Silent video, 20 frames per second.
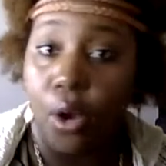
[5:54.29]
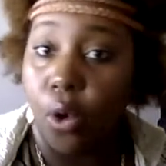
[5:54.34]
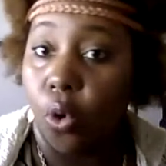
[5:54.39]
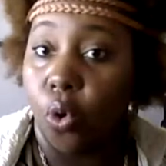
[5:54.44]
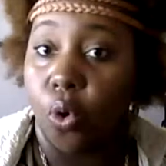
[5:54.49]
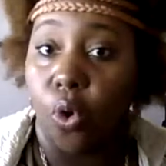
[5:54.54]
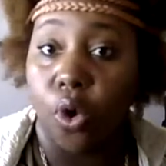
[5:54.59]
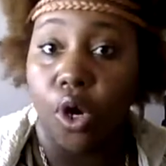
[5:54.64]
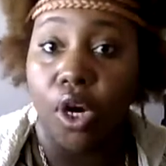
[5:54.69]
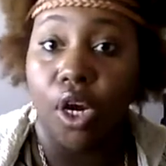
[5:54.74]

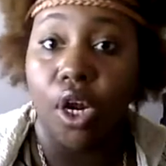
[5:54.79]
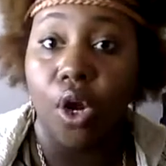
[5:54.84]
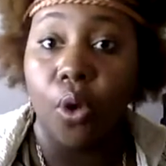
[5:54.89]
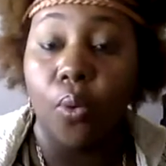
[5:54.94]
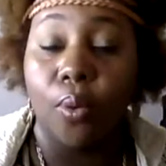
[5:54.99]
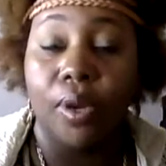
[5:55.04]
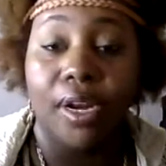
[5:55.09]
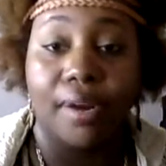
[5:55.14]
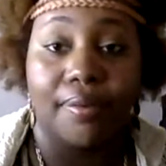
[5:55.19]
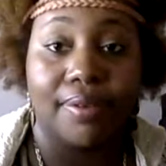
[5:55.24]
or
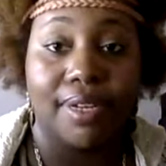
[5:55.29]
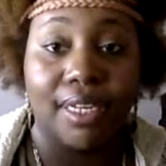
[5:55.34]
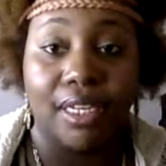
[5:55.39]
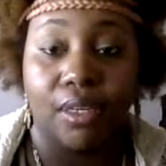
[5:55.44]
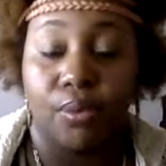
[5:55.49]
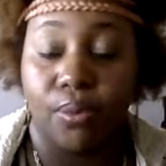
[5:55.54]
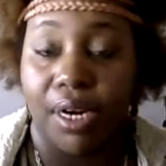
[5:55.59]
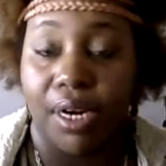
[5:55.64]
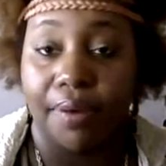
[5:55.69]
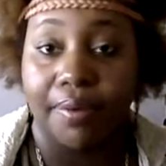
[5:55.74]
whatever
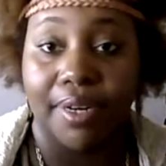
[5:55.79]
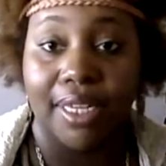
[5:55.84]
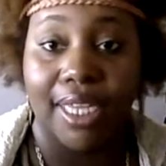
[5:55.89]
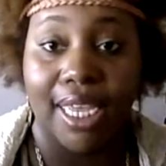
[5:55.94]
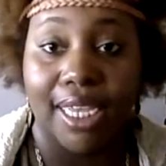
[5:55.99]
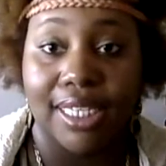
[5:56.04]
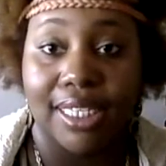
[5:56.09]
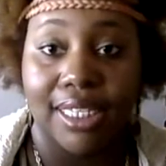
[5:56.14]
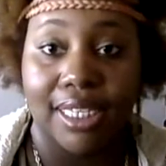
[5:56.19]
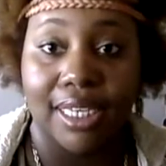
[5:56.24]
the
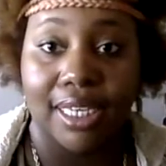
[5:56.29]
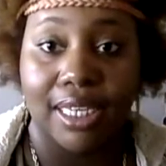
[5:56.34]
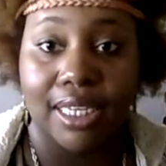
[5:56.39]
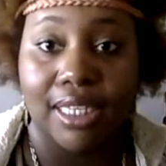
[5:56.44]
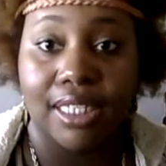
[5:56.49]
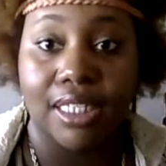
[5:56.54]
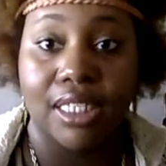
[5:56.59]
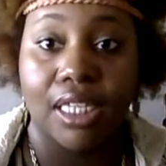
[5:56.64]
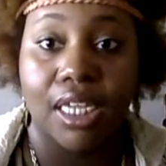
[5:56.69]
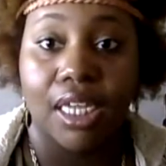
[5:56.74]
case
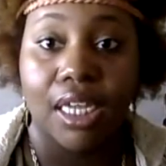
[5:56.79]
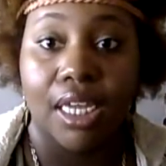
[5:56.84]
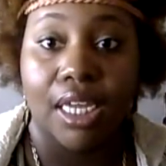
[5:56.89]
is,